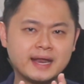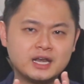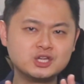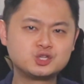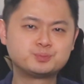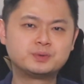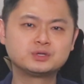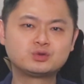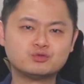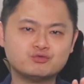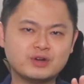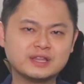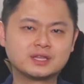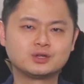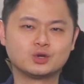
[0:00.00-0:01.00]
eligible to
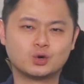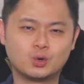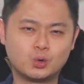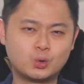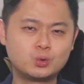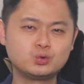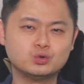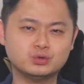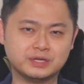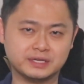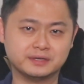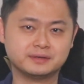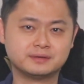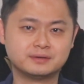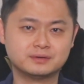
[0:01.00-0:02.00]
rent out your whole unit.
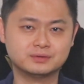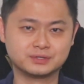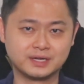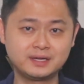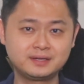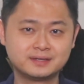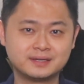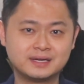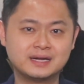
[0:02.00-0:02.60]
Okay?